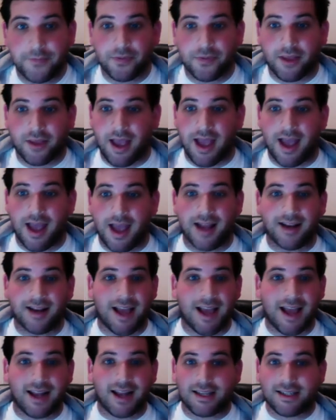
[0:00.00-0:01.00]
And
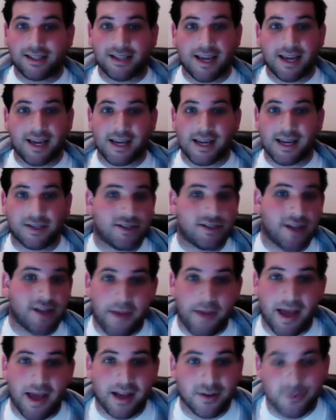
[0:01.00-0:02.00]
he's taking step
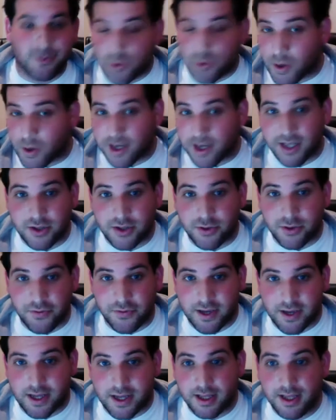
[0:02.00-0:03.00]
backs from 22
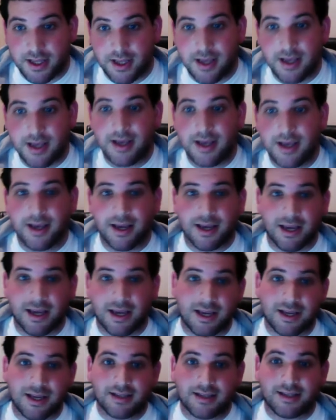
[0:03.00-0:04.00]
feet.
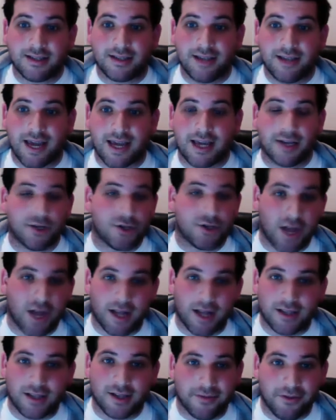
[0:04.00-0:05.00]
He's taking
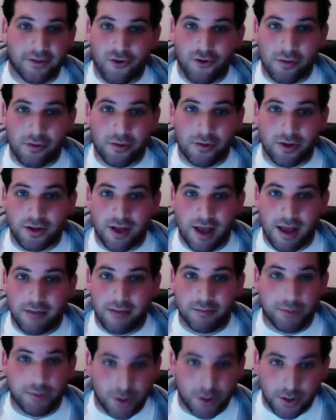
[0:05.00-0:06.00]
shots off the dribble
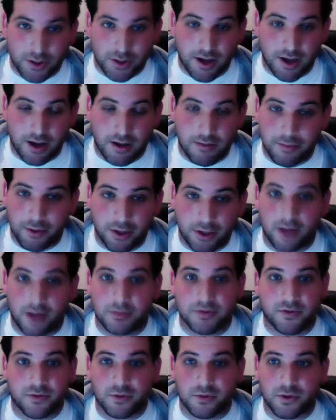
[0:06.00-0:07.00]
and
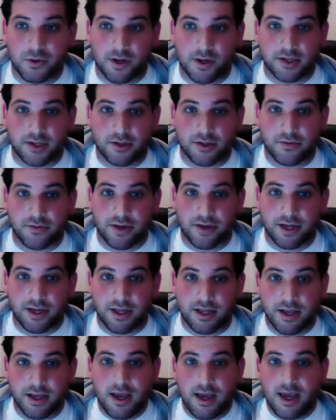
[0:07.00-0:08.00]
pull-ups from 22 feet.
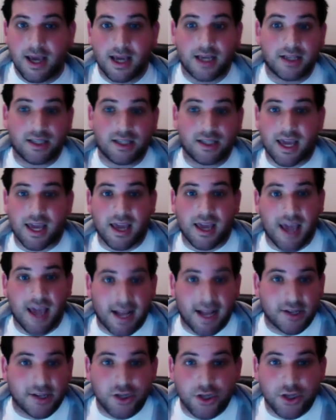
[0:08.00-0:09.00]
He's taking
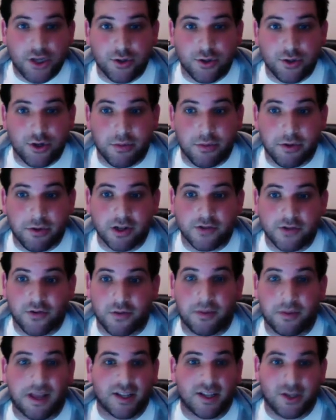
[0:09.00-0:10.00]
catch-and-shoot jumpers
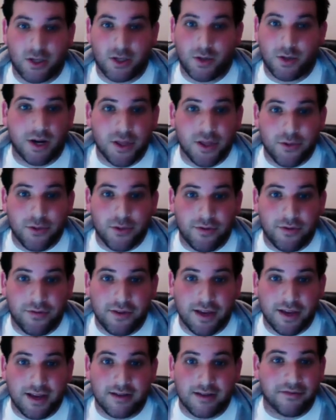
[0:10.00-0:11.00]
from like 23
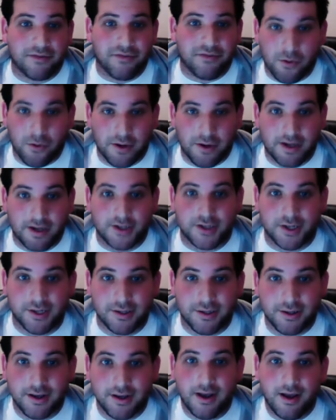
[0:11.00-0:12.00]
feet and 4
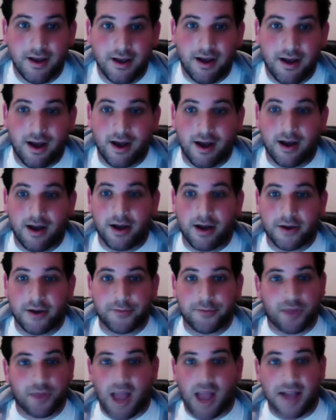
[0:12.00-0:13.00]
inches.
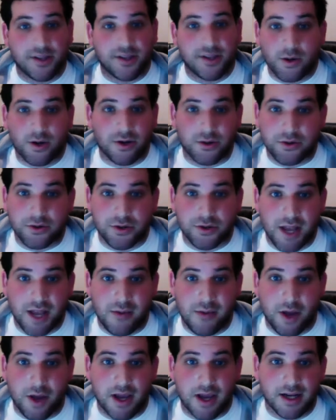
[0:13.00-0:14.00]
I don't
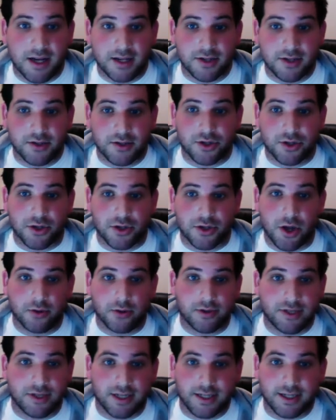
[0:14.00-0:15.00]
understand why he doesn't just go
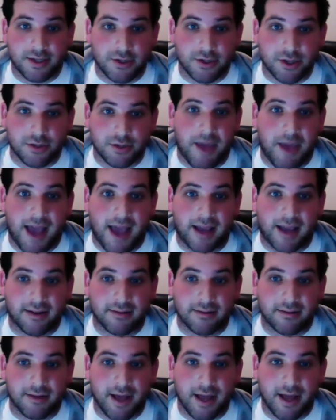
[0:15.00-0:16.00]
6 inches back
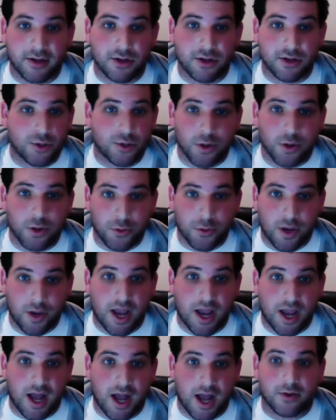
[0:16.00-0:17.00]
and shoot a
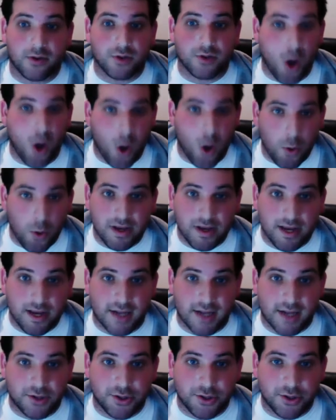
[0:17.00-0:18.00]
3 on those open
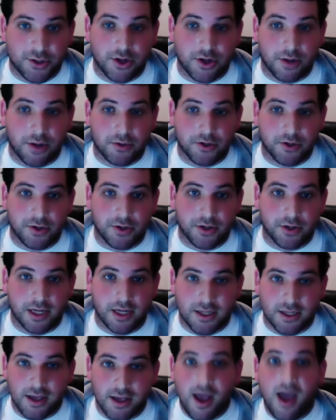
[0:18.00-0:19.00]
catch-and-shoot
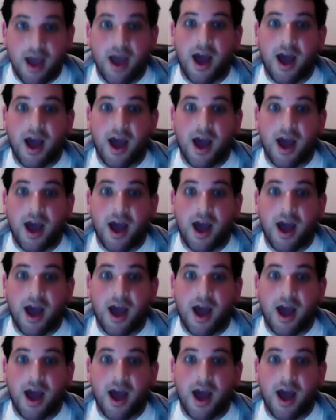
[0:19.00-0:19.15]
opportunities.